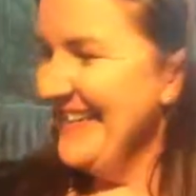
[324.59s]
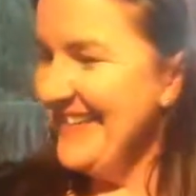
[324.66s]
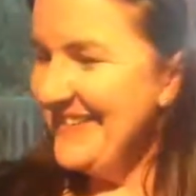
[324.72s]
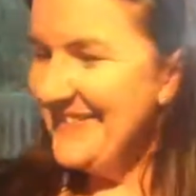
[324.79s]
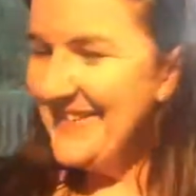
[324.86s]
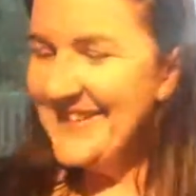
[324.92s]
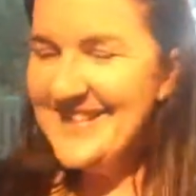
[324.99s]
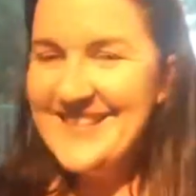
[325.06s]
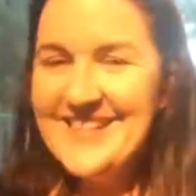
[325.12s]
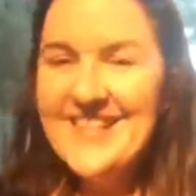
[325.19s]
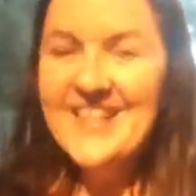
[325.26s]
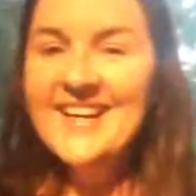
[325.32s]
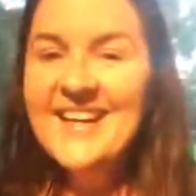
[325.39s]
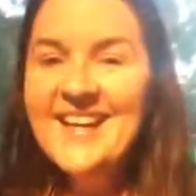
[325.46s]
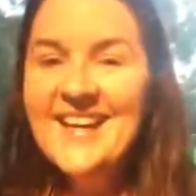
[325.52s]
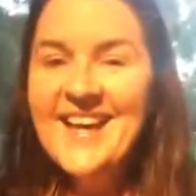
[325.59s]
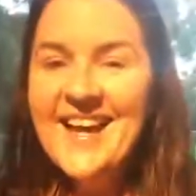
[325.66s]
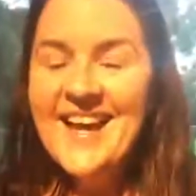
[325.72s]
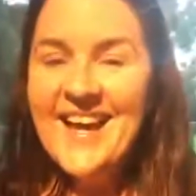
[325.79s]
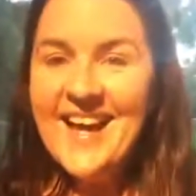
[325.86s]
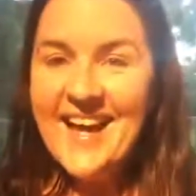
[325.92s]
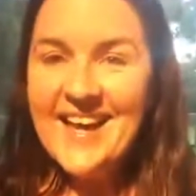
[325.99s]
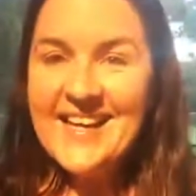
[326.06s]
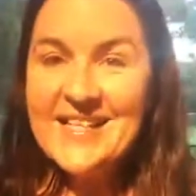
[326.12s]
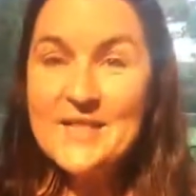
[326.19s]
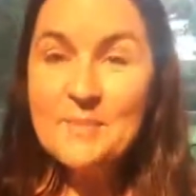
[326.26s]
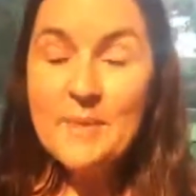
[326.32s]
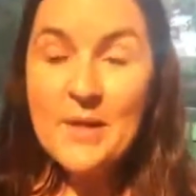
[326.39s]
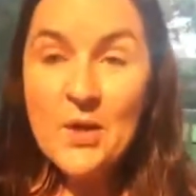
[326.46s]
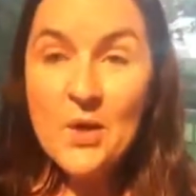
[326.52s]
You what?
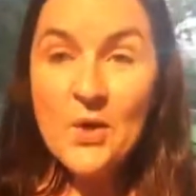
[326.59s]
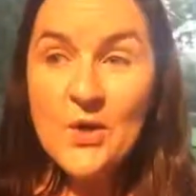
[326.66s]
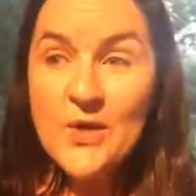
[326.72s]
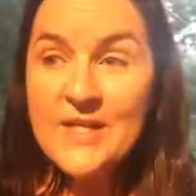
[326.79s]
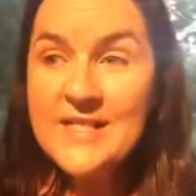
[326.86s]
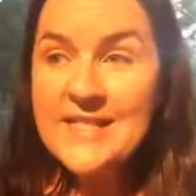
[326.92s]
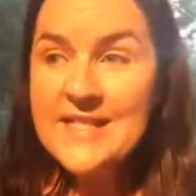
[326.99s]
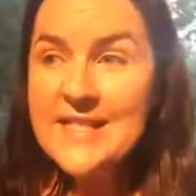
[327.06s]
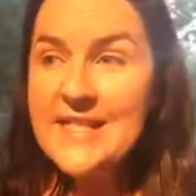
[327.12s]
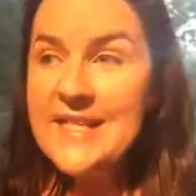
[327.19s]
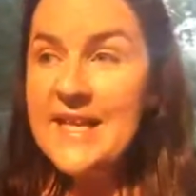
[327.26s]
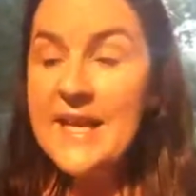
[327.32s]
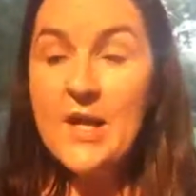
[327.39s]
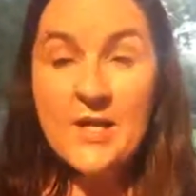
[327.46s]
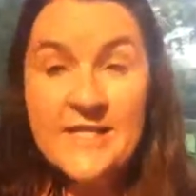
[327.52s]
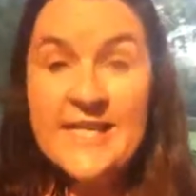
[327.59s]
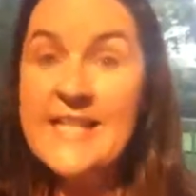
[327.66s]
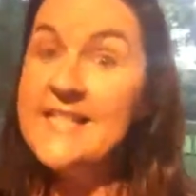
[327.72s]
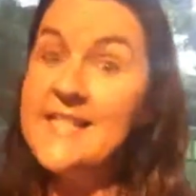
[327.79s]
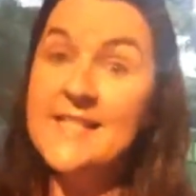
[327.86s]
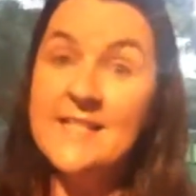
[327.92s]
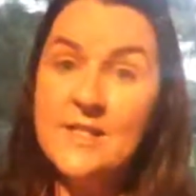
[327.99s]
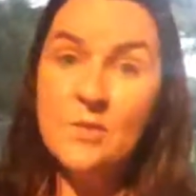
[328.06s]
Is because it condenses.